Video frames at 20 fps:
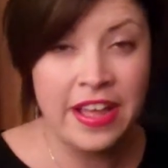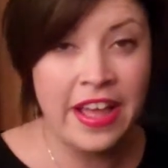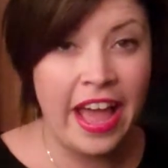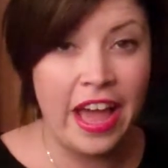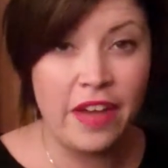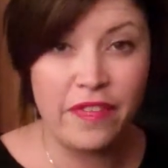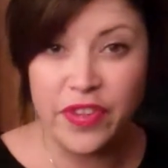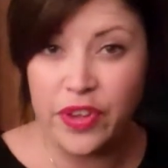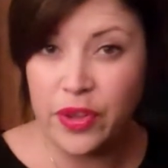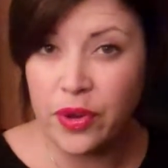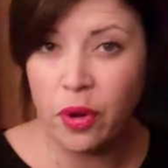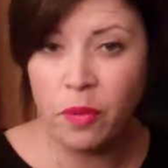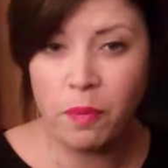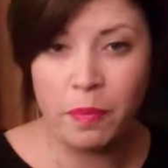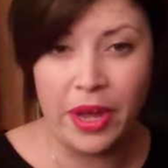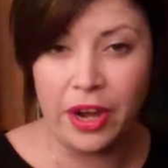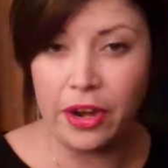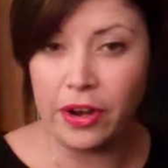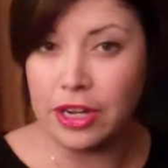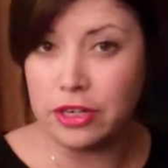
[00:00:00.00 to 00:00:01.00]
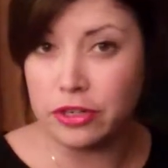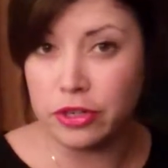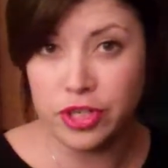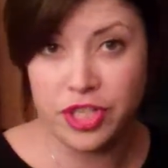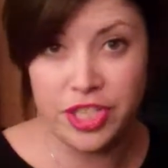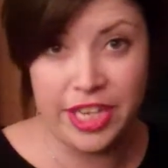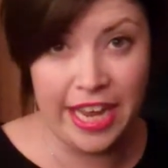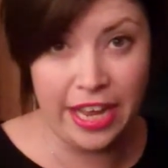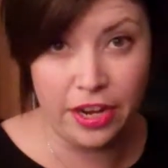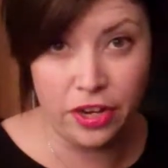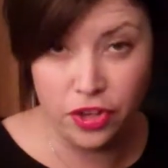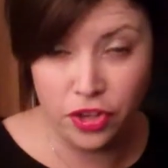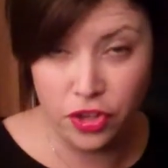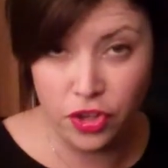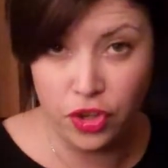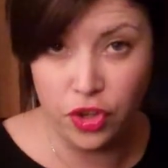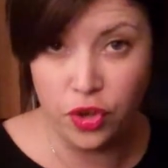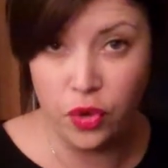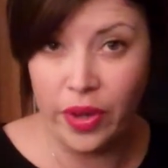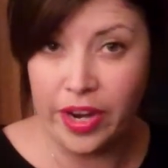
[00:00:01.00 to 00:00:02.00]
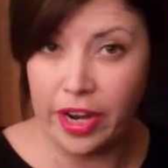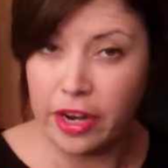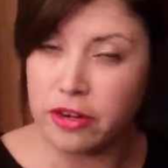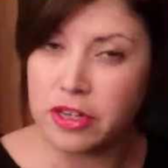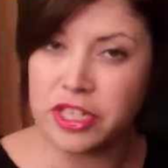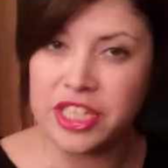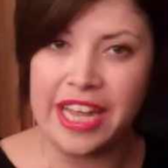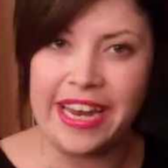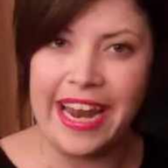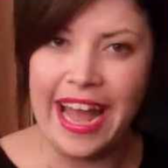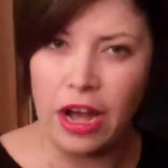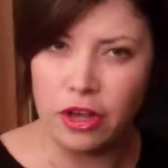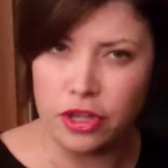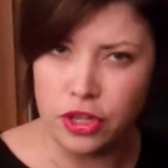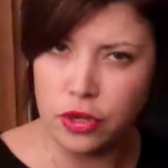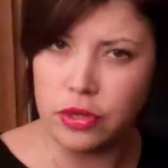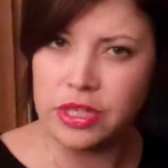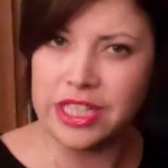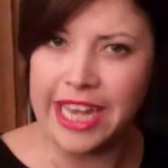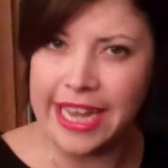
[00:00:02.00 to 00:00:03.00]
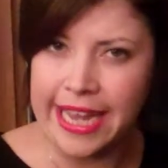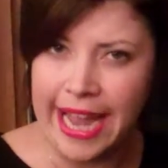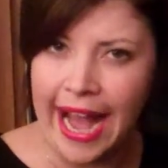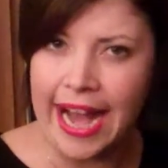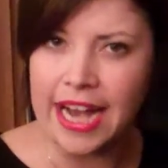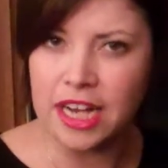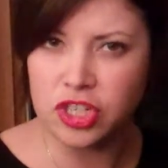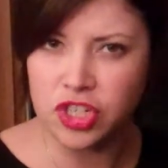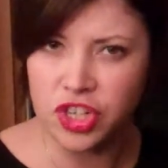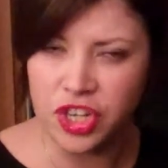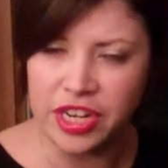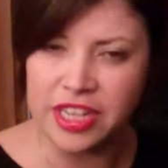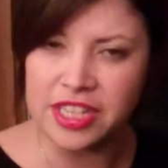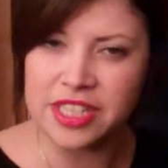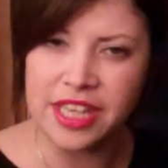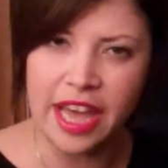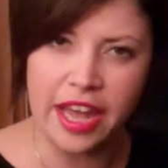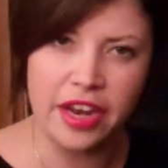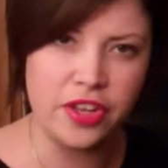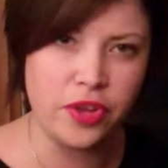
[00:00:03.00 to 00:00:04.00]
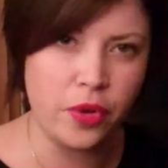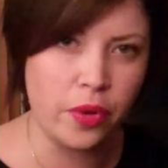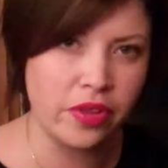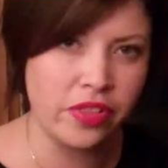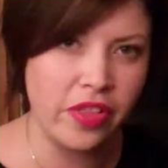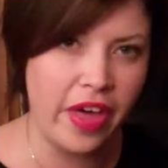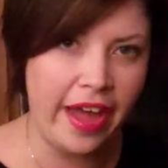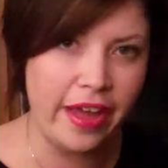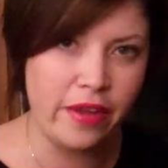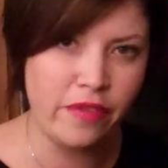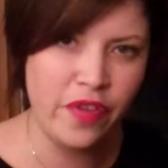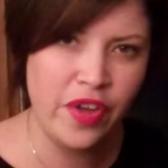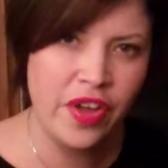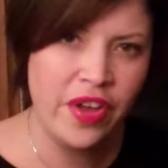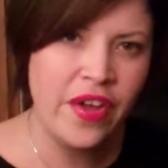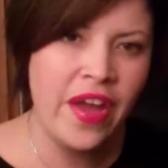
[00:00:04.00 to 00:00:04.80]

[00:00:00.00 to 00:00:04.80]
If you don't better understand you and understand how you take action inside of your life,